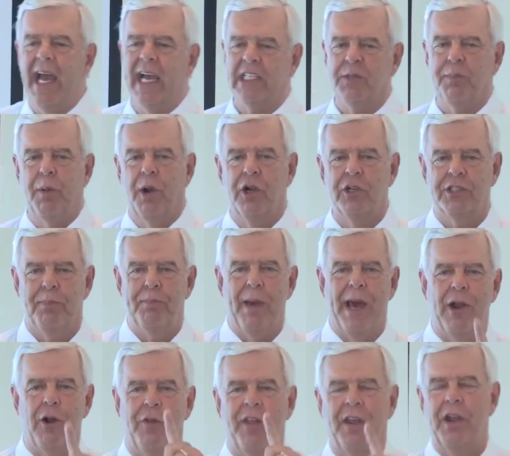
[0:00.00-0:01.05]
experts
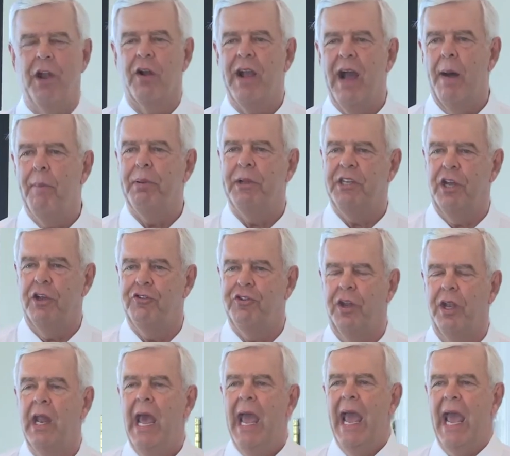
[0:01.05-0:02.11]
better than their
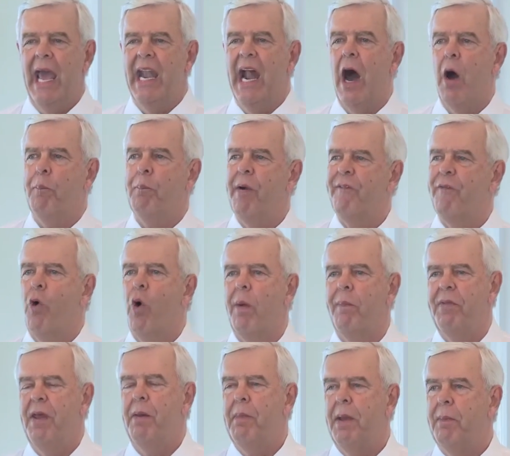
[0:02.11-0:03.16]
competition and
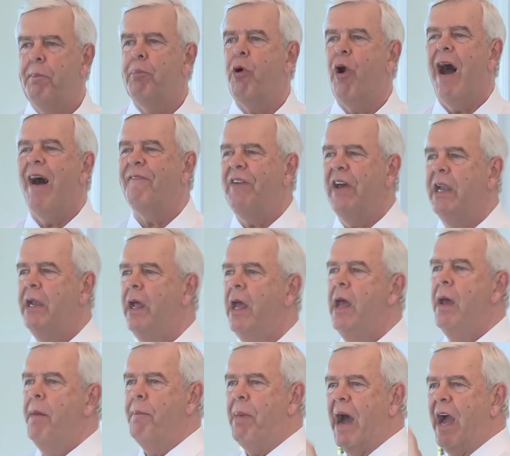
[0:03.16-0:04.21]
outperformed them in profit
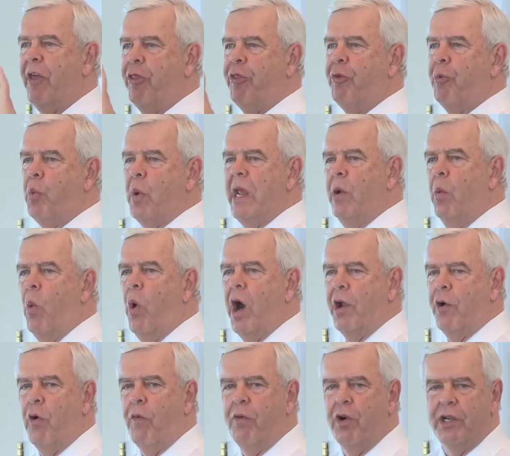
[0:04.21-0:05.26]
by three to
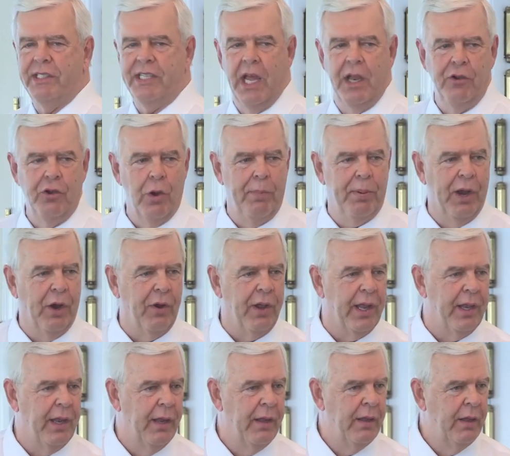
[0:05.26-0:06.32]
one over a 10 year
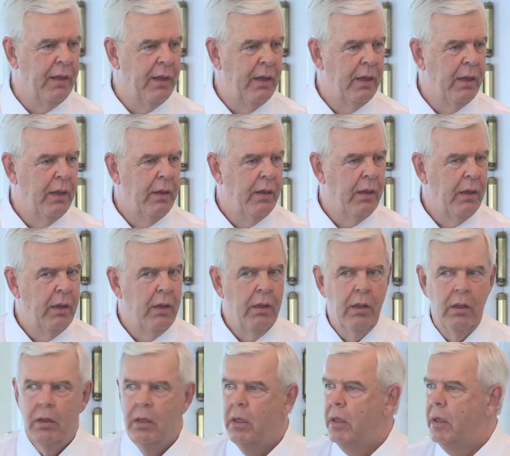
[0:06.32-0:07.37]
period.
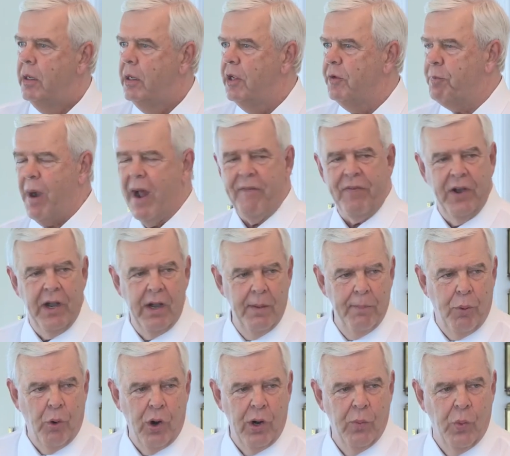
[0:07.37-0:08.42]
Is profit an
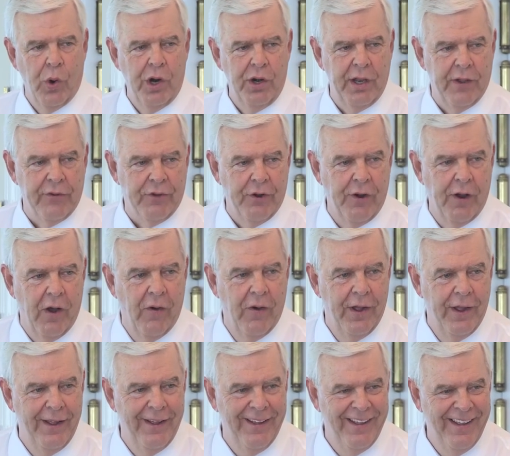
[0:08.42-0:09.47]
important word, yes or no?
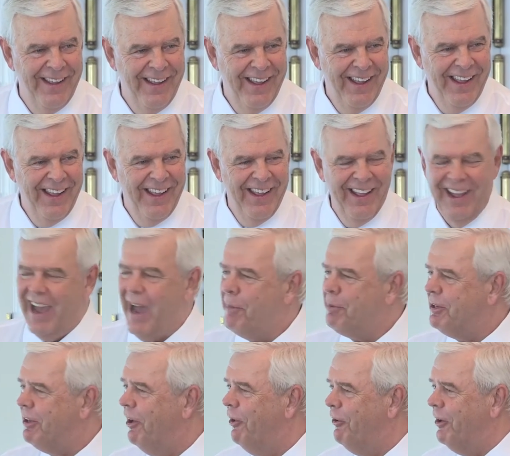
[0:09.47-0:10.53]

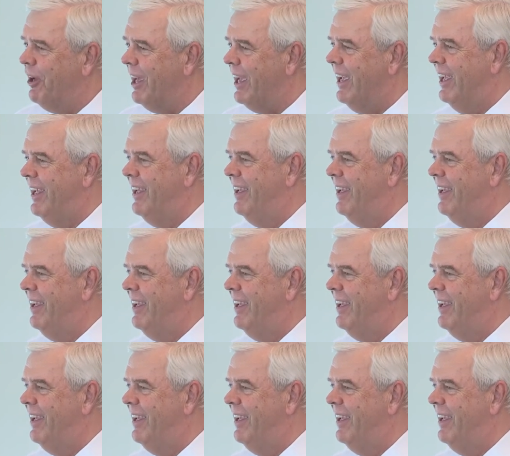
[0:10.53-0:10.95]
Absolutely.